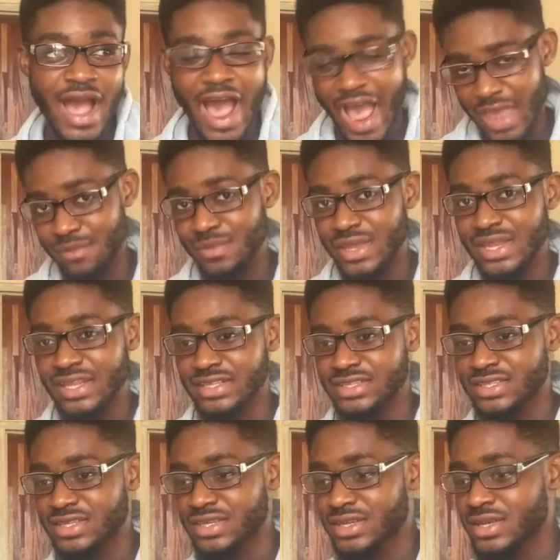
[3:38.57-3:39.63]
I made
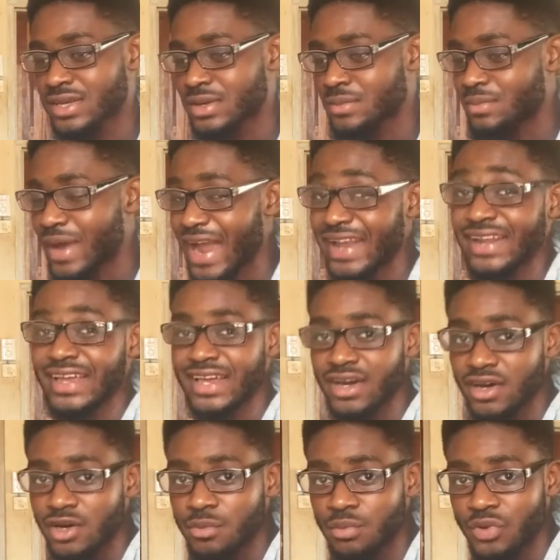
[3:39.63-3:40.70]
it by the
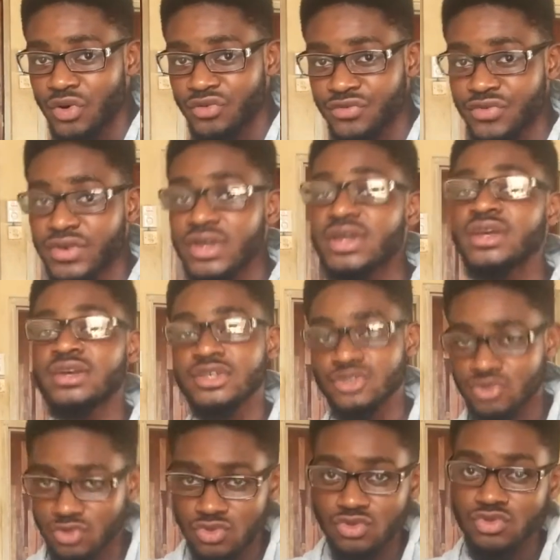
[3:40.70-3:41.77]
help of
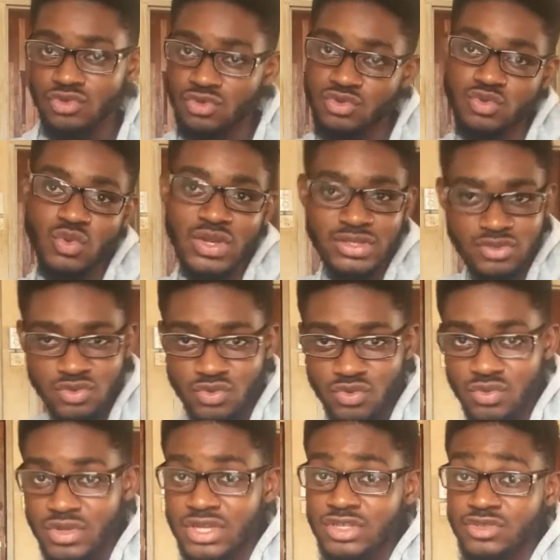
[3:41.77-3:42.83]
so and so.
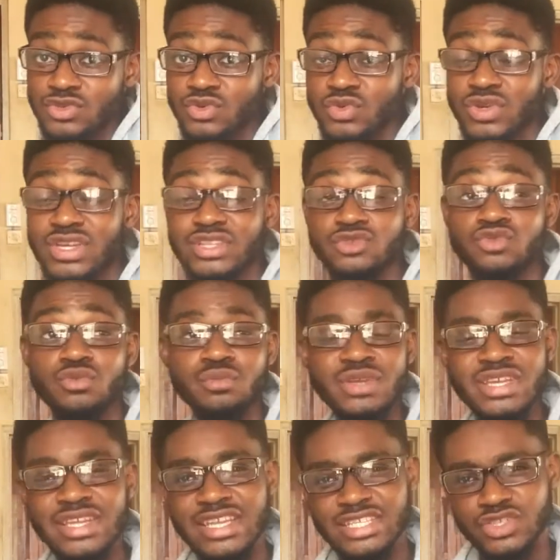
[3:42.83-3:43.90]
So it will
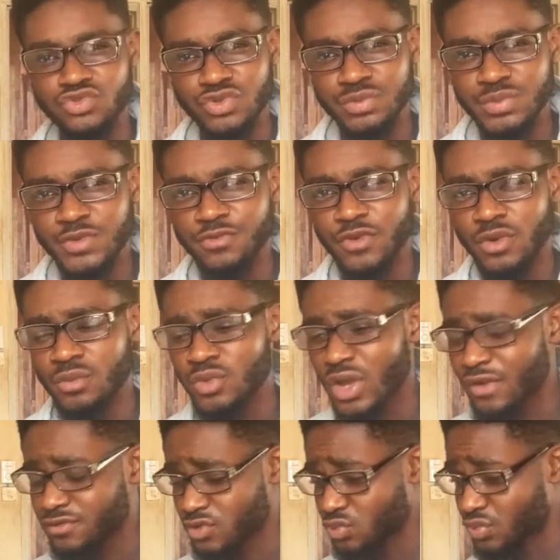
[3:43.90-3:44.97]
be in a script form. You
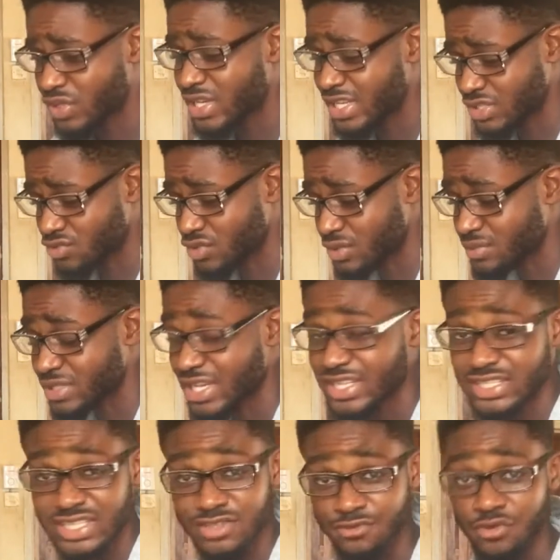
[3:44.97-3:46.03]
have to read the script
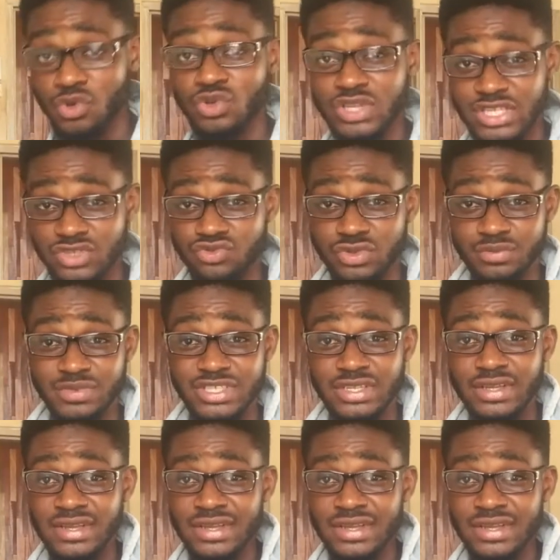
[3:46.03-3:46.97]
and just follow the script,